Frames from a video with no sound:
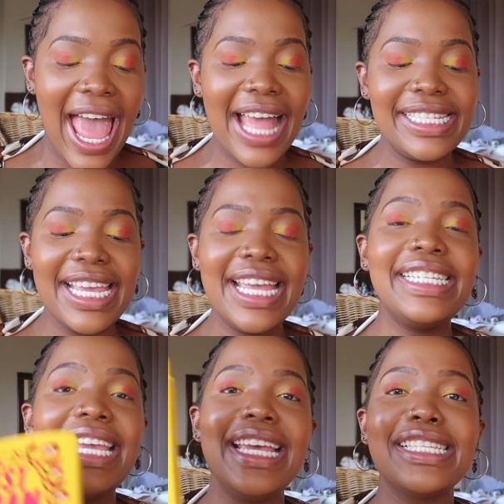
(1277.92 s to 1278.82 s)
And
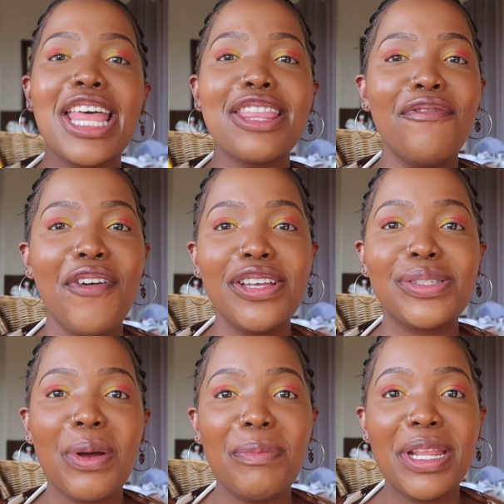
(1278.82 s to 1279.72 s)
it is The
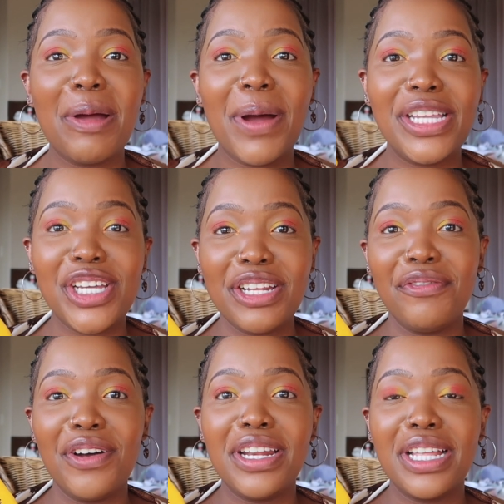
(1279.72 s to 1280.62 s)
First Woman by
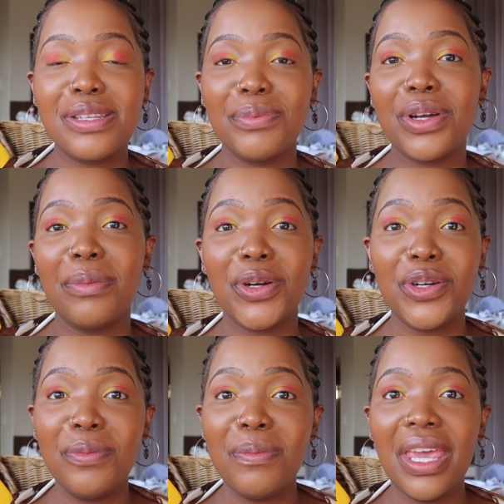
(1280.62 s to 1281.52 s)
Jennifer Nantabuga
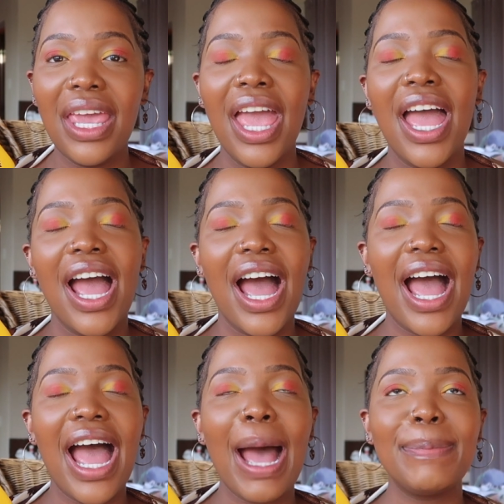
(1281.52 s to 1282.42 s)
Makumbi.
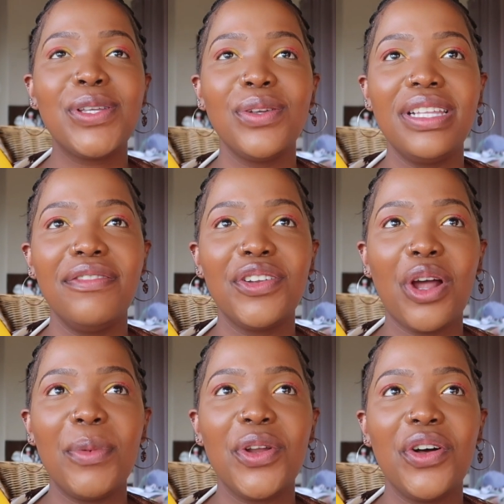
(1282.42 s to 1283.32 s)
Absolutely
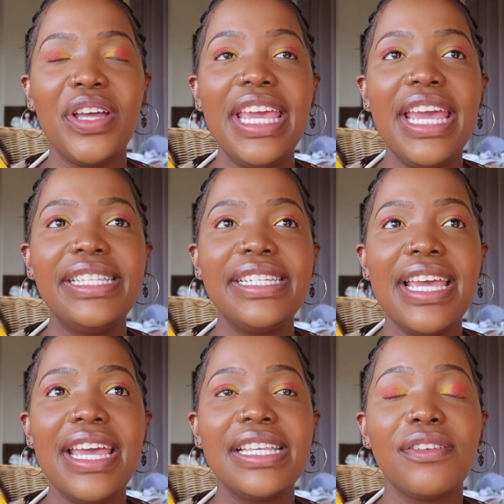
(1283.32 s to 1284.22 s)
phenomenal. It
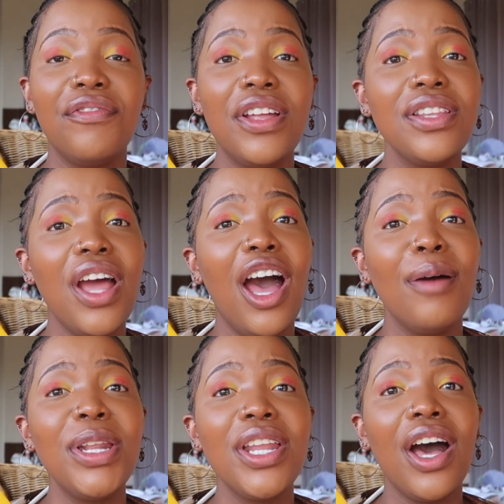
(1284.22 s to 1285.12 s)
is
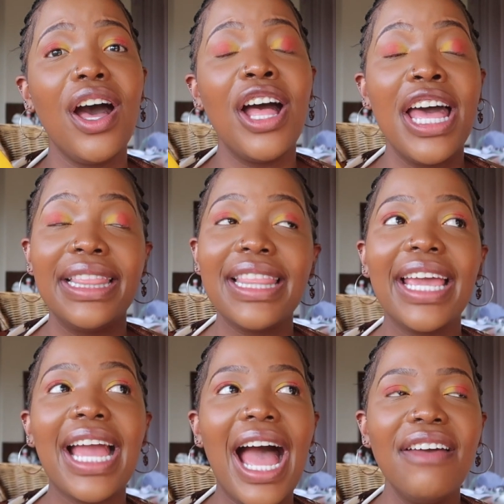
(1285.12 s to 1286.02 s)
phenomenal.
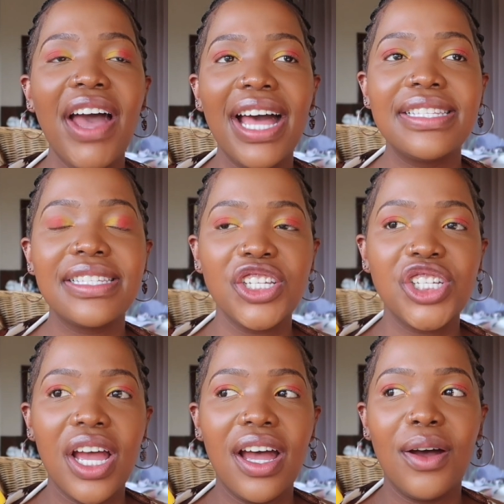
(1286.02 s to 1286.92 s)
Like, I've had such
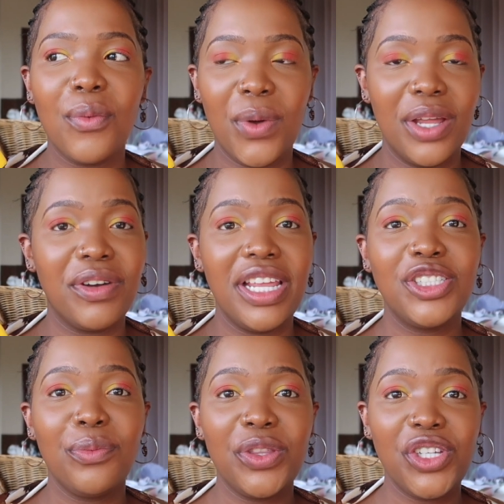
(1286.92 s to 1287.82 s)
a weird
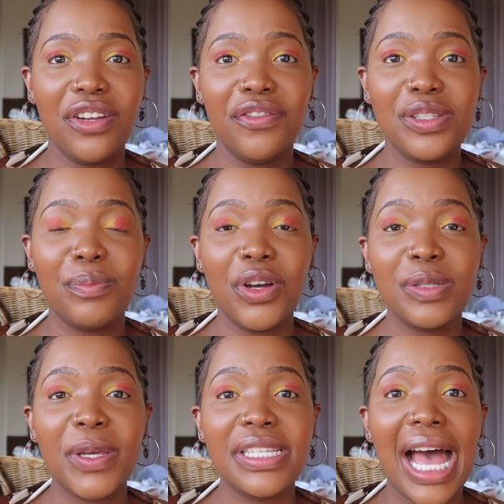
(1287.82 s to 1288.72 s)
relationship with Jennifer's books
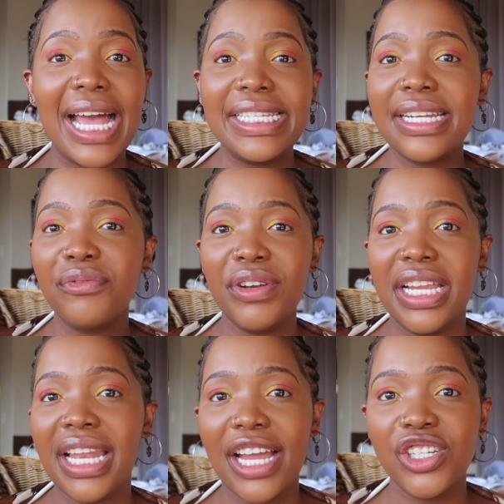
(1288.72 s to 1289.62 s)
because I didn't
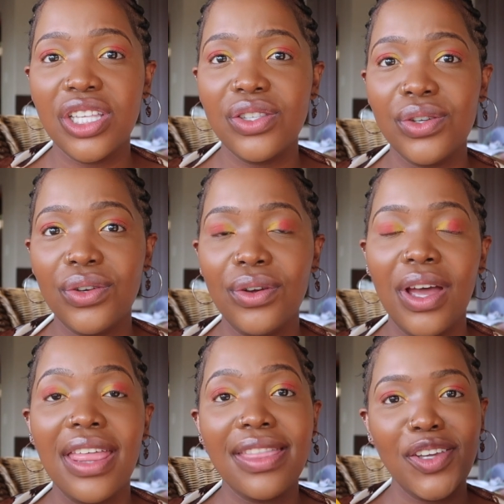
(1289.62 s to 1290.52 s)
really like Chintu.
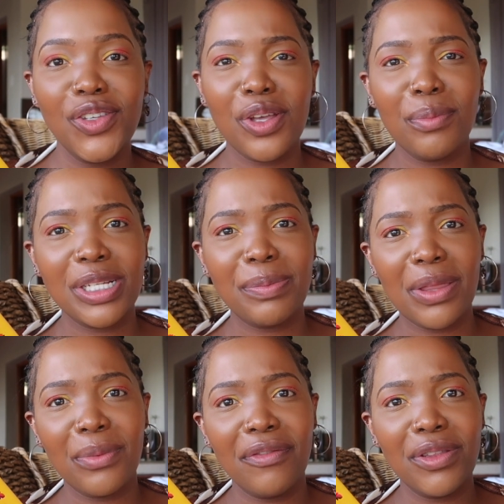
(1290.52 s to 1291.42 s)
Thank you so much, by
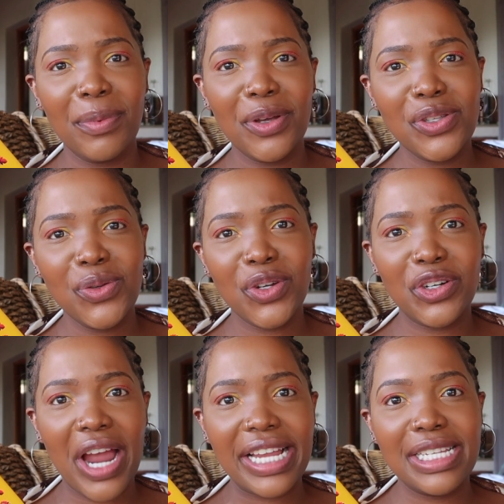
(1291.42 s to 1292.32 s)
the way, for the person who
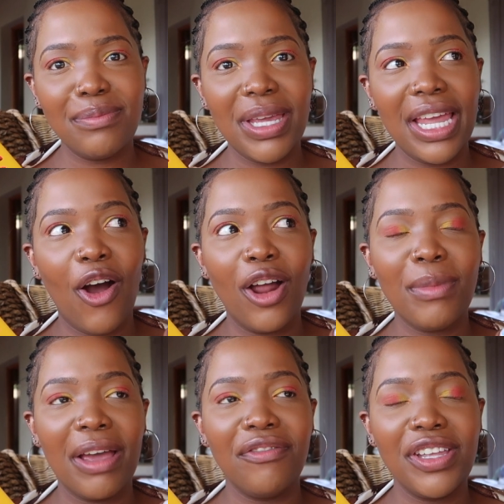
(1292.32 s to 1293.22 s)
corrected me on
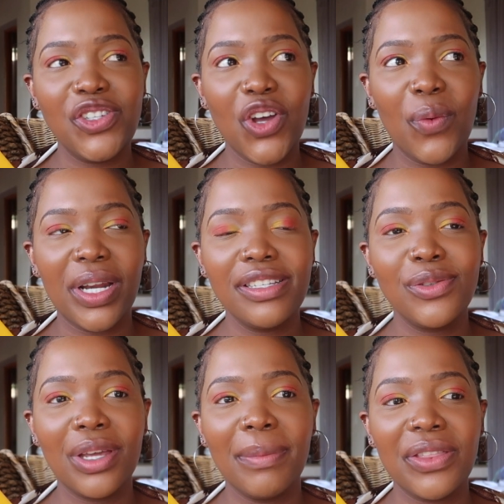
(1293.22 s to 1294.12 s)
my video when I was
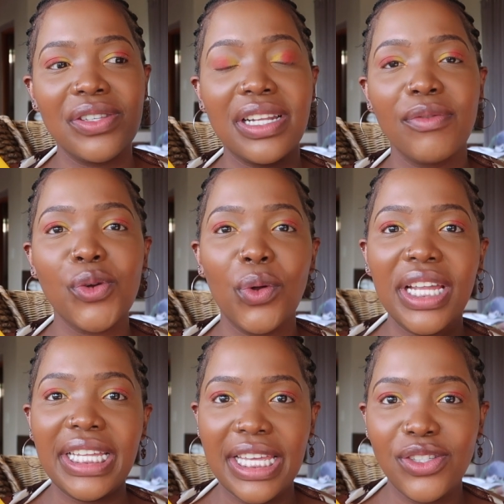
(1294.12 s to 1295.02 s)
talking about this and I was calling
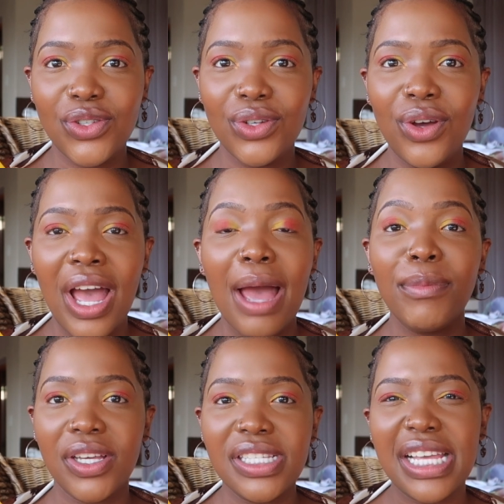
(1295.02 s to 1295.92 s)
it Kintu,
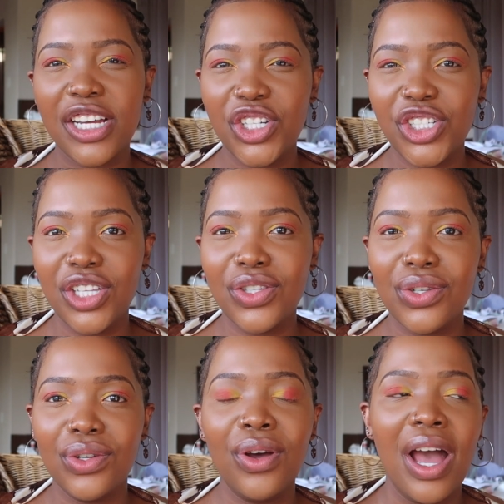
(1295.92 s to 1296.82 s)
because it's actually
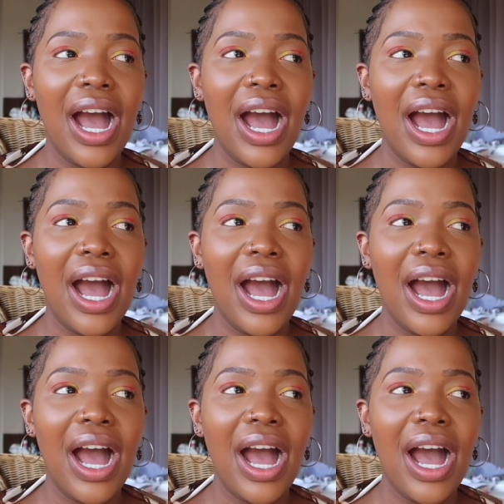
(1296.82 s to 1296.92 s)
Chintu.